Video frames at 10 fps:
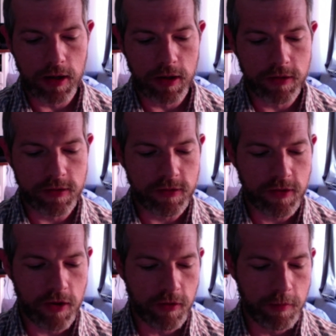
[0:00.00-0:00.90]

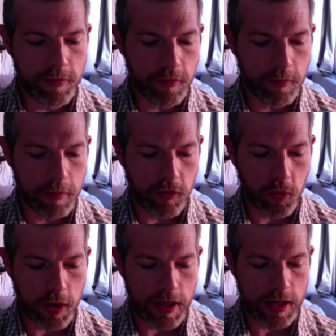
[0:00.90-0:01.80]
schisms
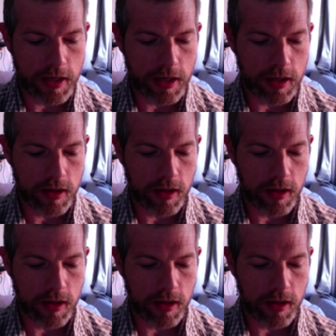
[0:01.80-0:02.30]
between